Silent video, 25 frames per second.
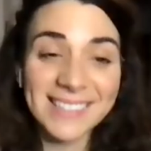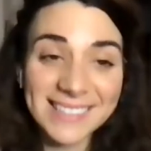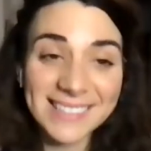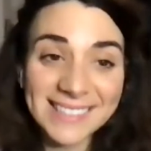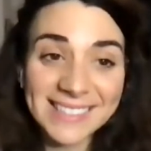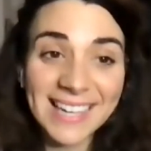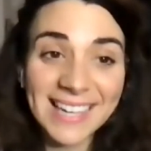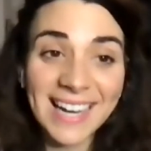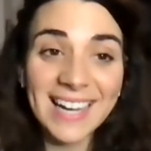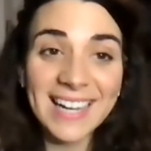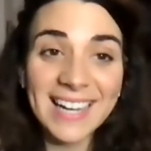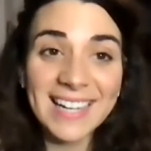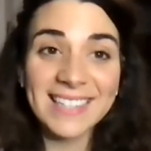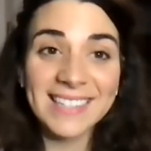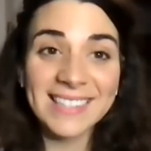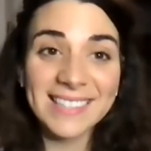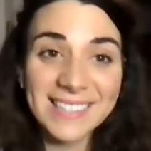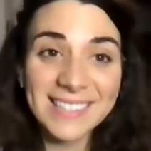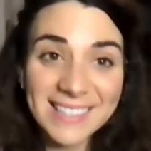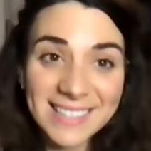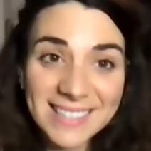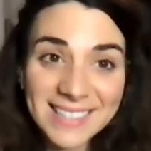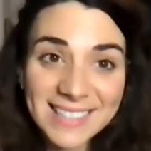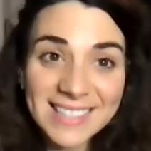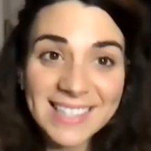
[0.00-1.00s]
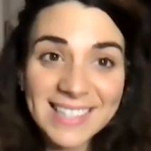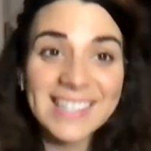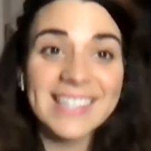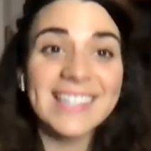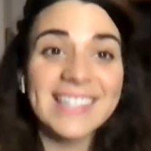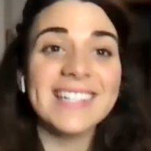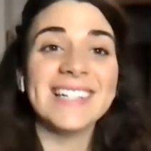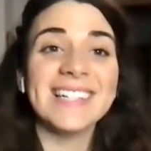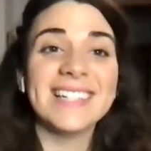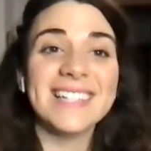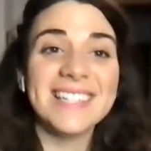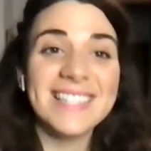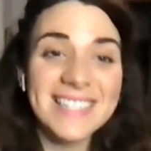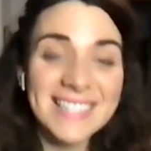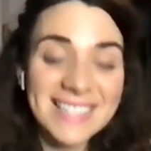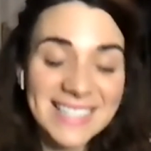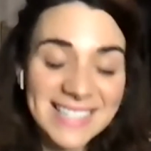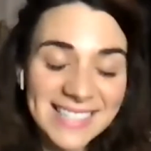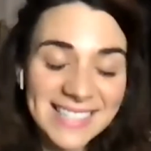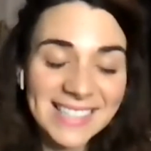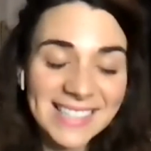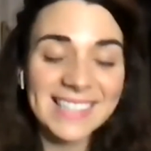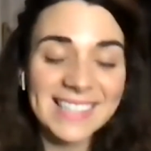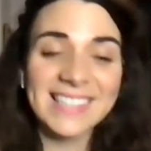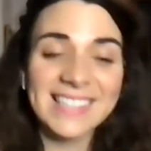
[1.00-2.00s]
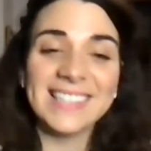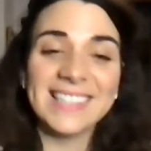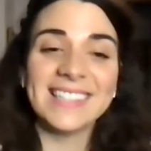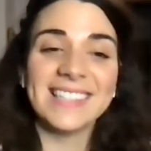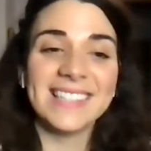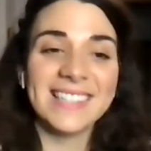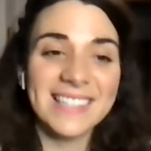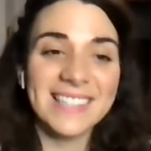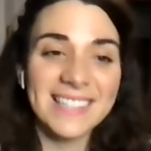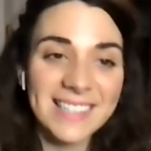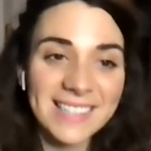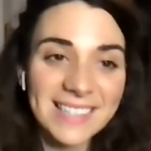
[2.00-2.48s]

if you haven't, you probably should, because like you said, King